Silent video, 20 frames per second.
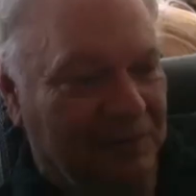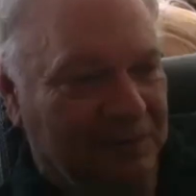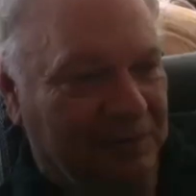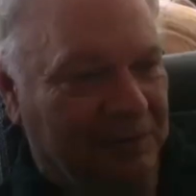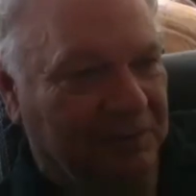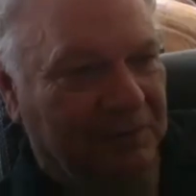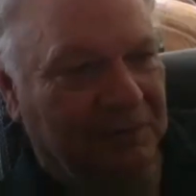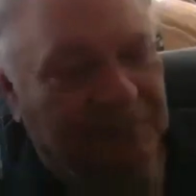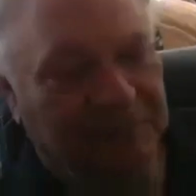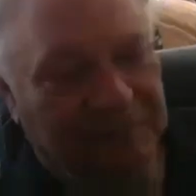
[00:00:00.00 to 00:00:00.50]

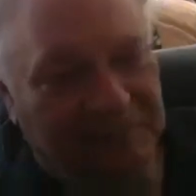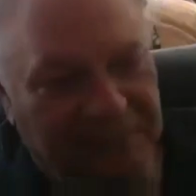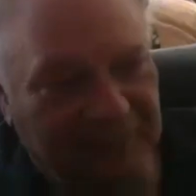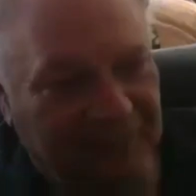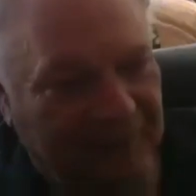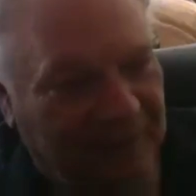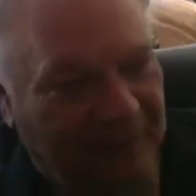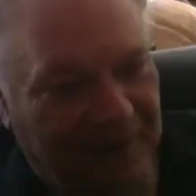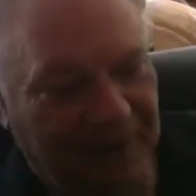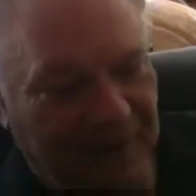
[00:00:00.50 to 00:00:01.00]
to,
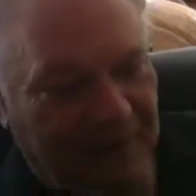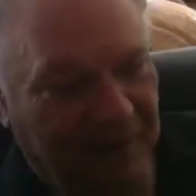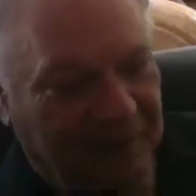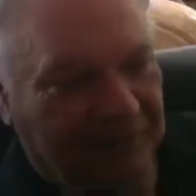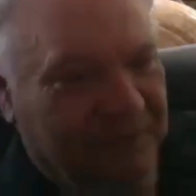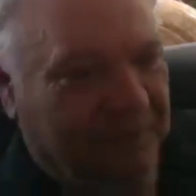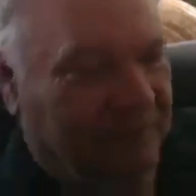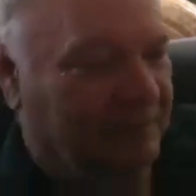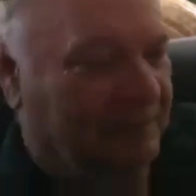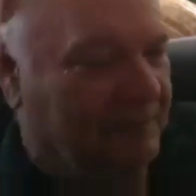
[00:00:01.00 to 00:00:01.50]
you
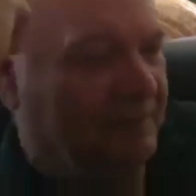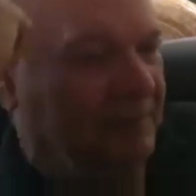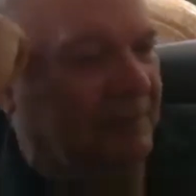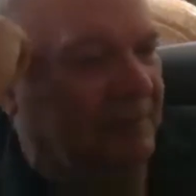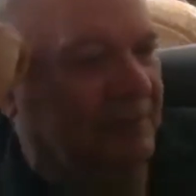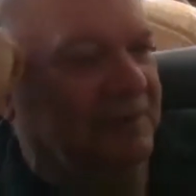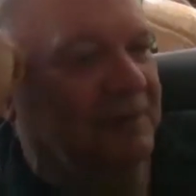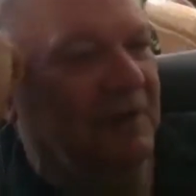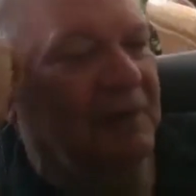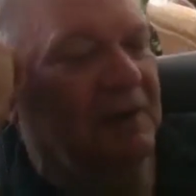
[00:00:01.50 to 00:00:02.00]
know, to,
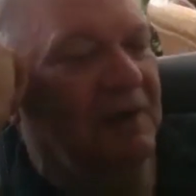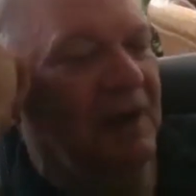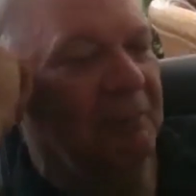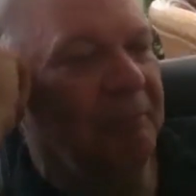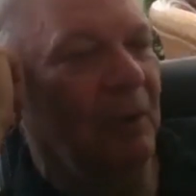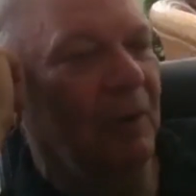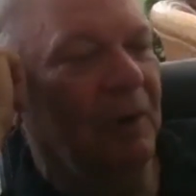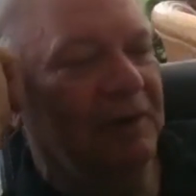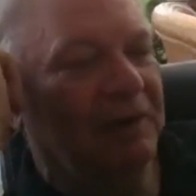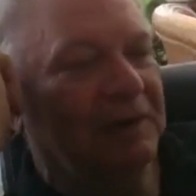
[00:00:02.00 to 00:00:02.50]
to a, a
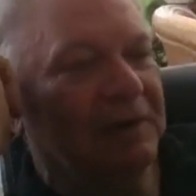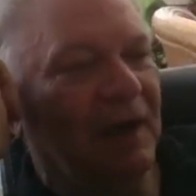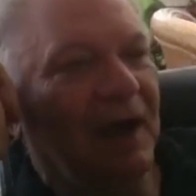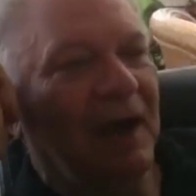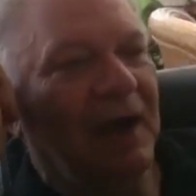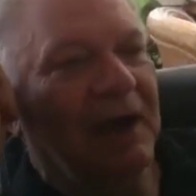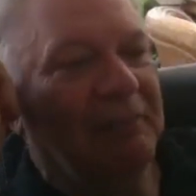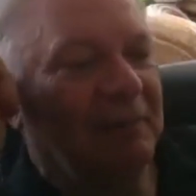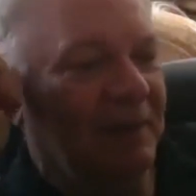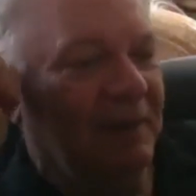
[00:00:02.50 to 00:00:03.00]
point in
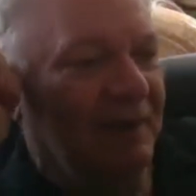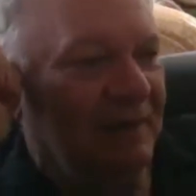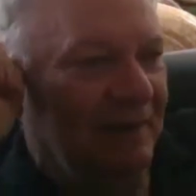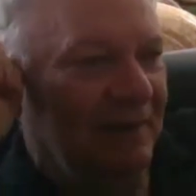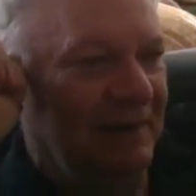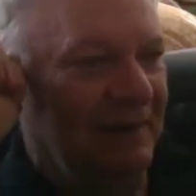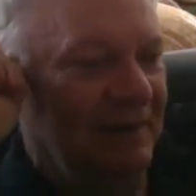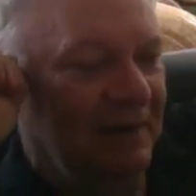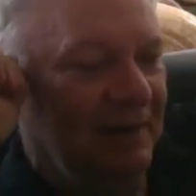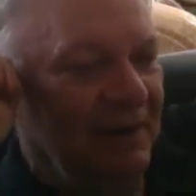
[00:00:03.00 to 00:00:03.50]
time,
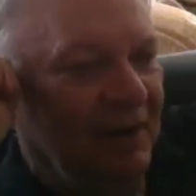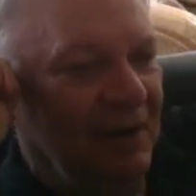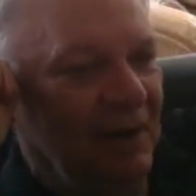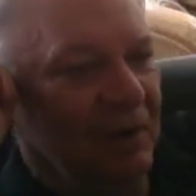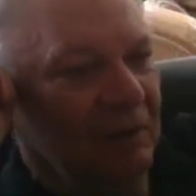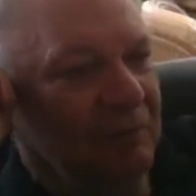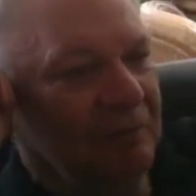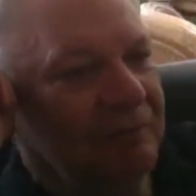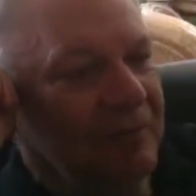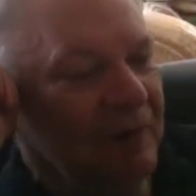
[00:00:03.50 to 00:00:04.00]
you
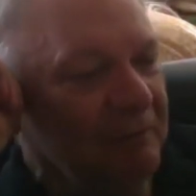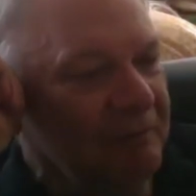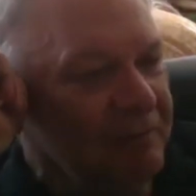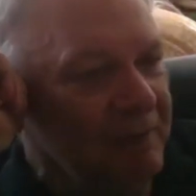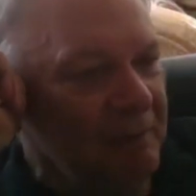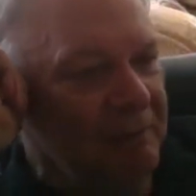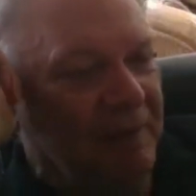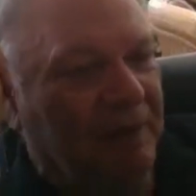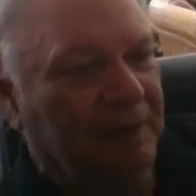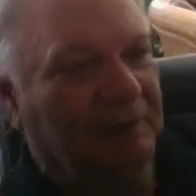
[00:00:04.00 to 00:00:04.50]
know, from,
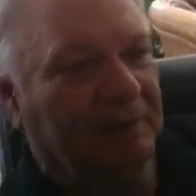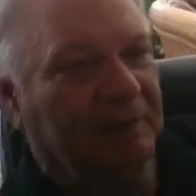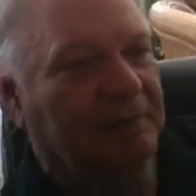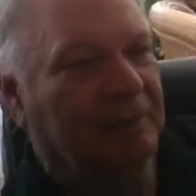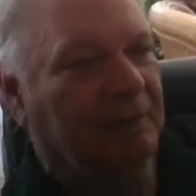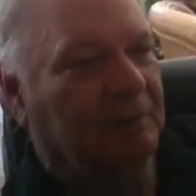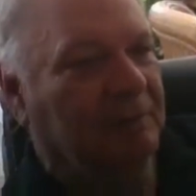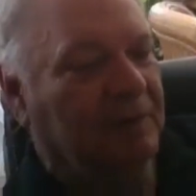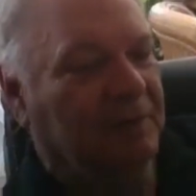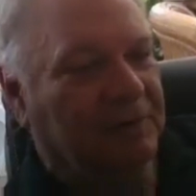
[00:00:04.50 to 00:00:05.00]
from the,
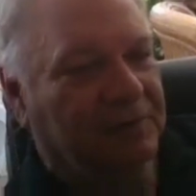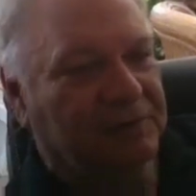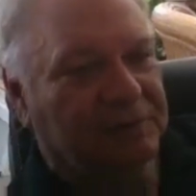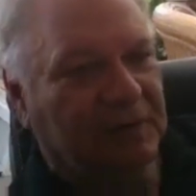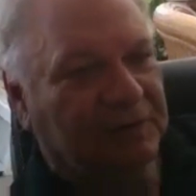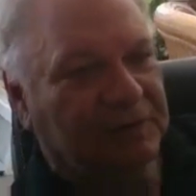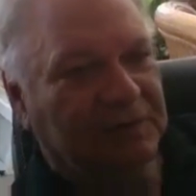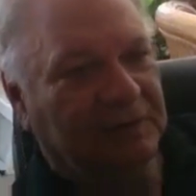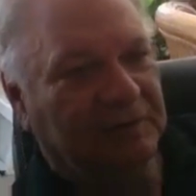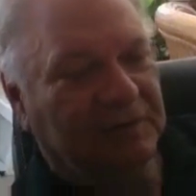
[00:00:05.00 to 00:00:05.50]
from the
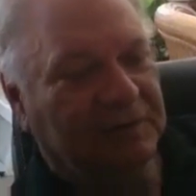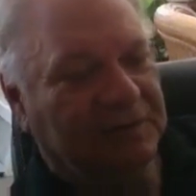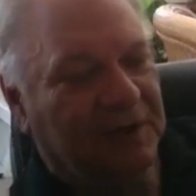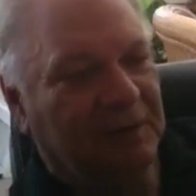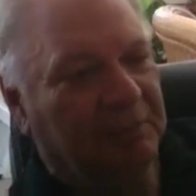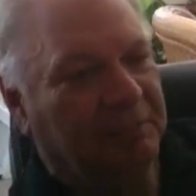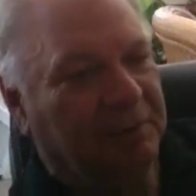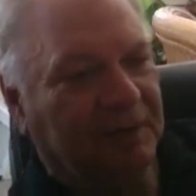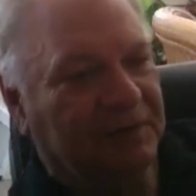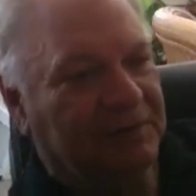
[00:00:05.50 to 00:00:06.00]
destruction of the
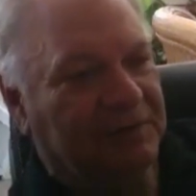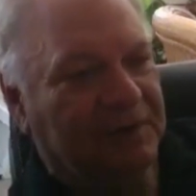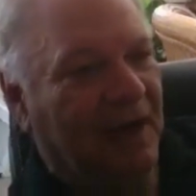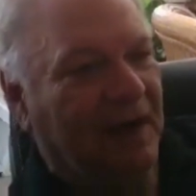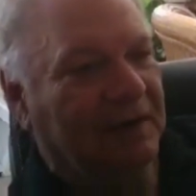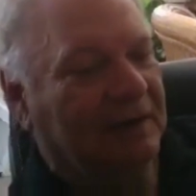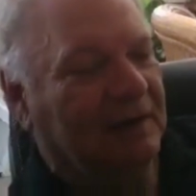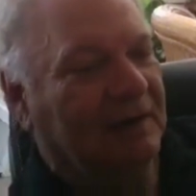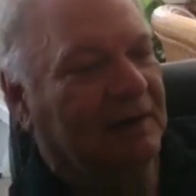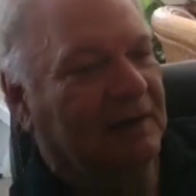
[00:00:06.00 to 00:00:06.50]
temple. It's
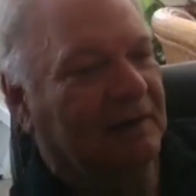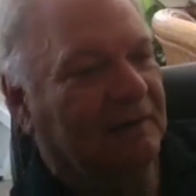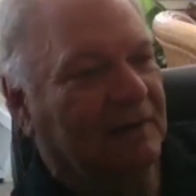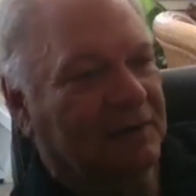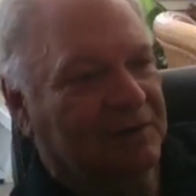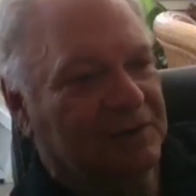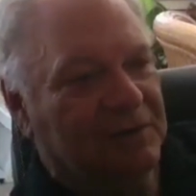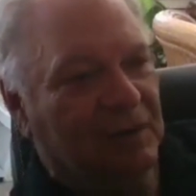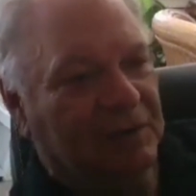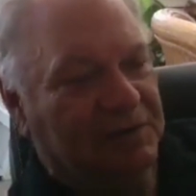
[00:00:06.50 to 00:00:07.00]
not,
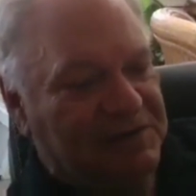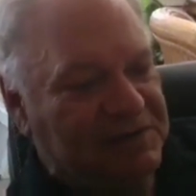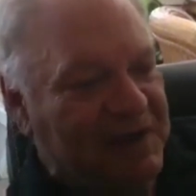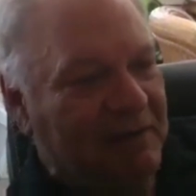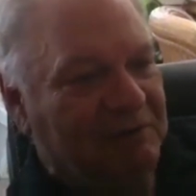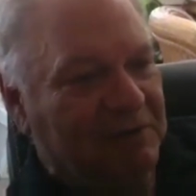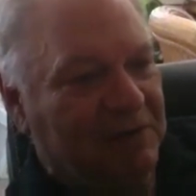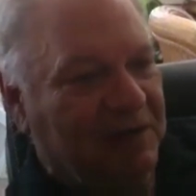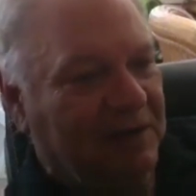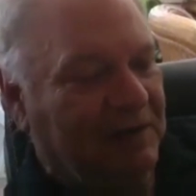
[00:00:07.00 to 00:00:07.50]
there's no
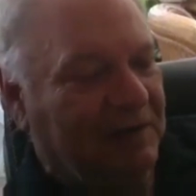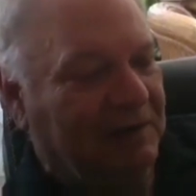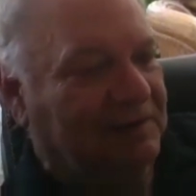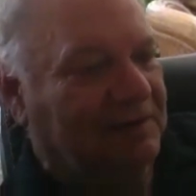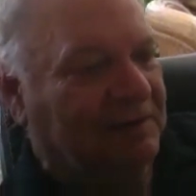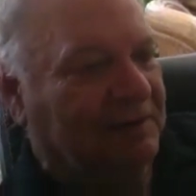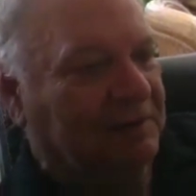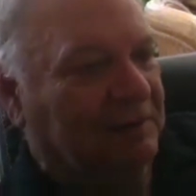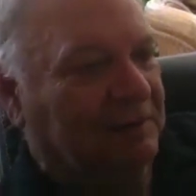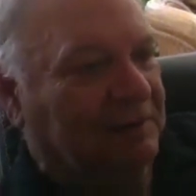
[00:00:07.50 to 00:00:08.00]
70
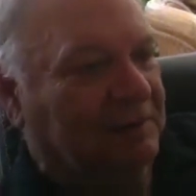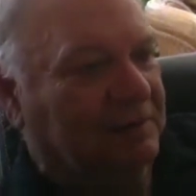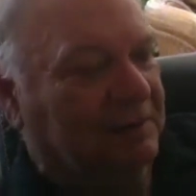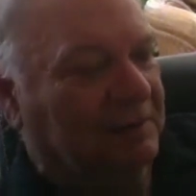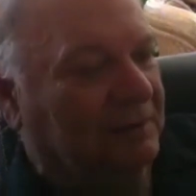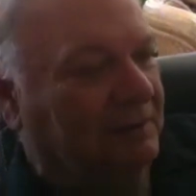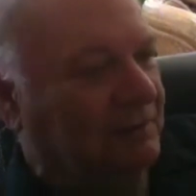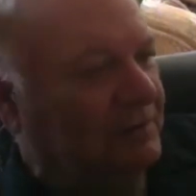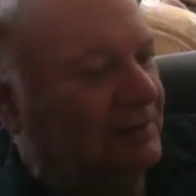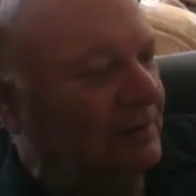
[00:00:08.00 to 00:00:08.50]
to
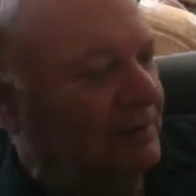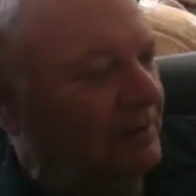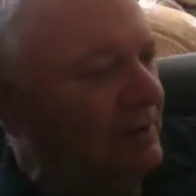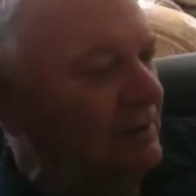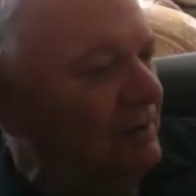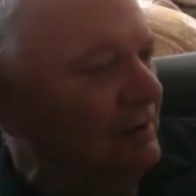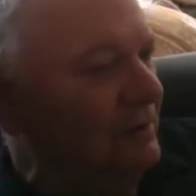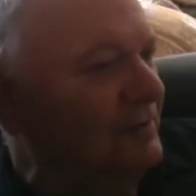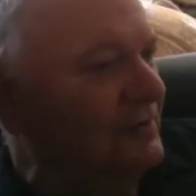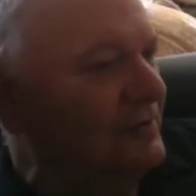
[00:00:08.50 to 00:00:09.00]
to to
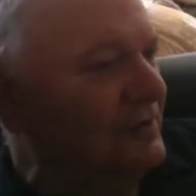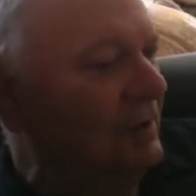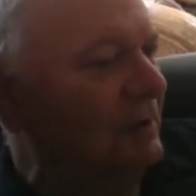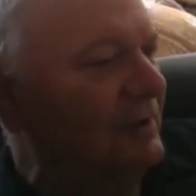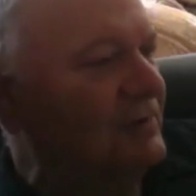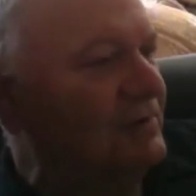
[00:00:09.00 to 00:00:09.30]
use. So